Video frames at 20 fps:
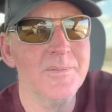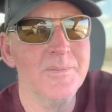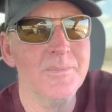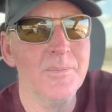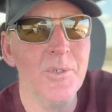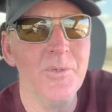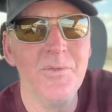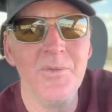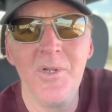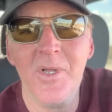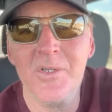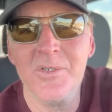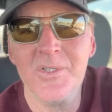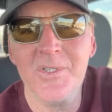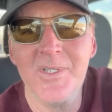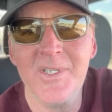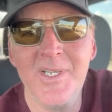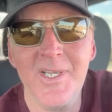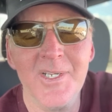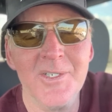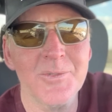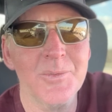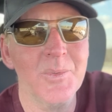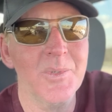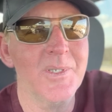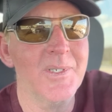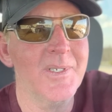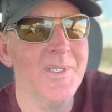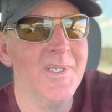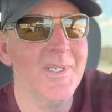Moving on to the next
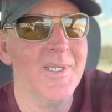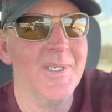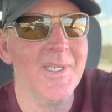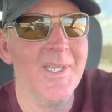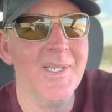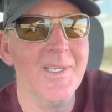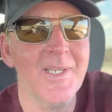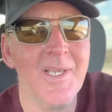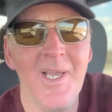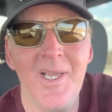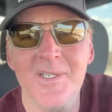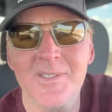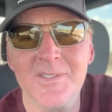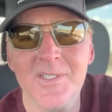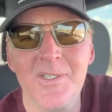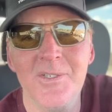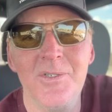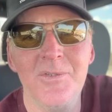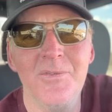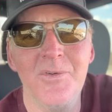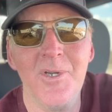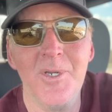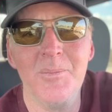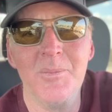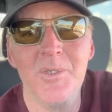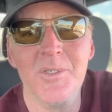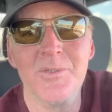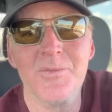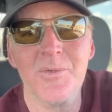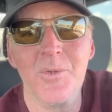one. Again, guys, thank you very
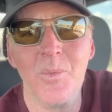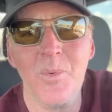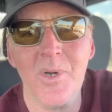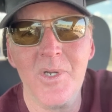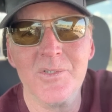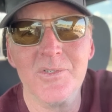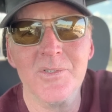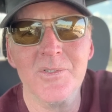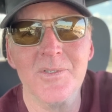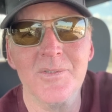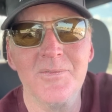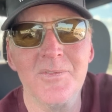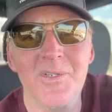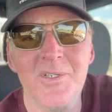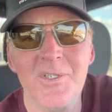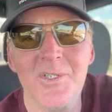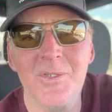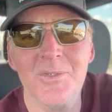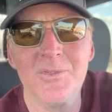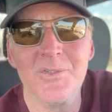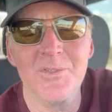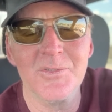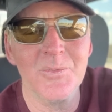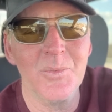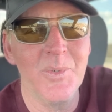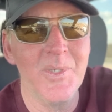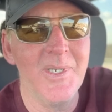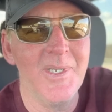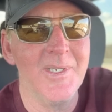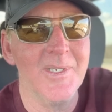much for watching the videos this
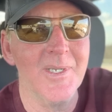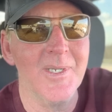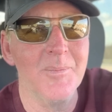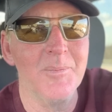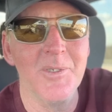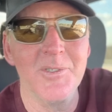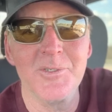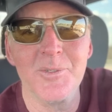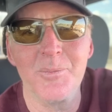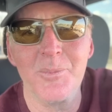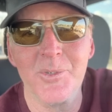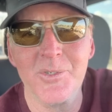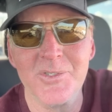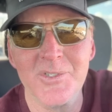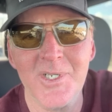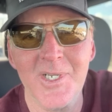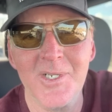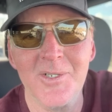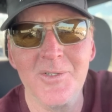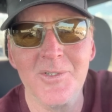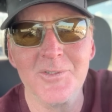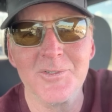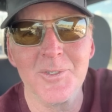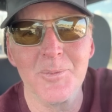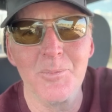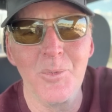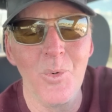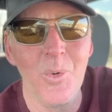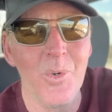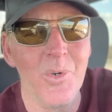week. Much appreciated the
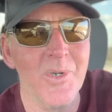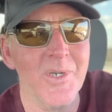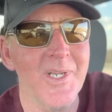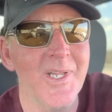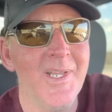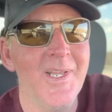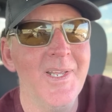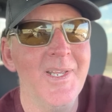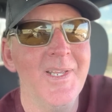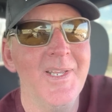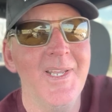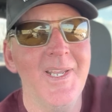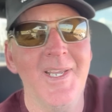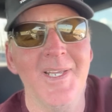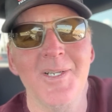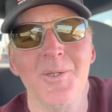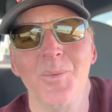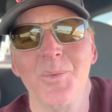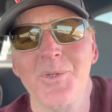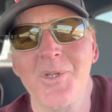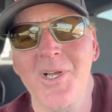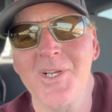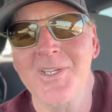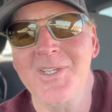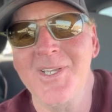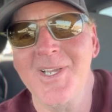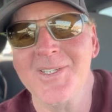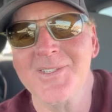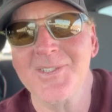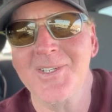support, and we'll talk
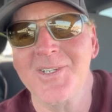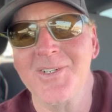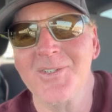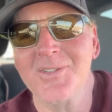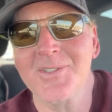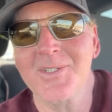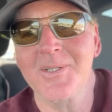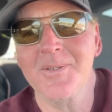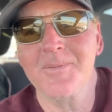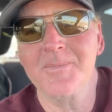to you guys later. See you.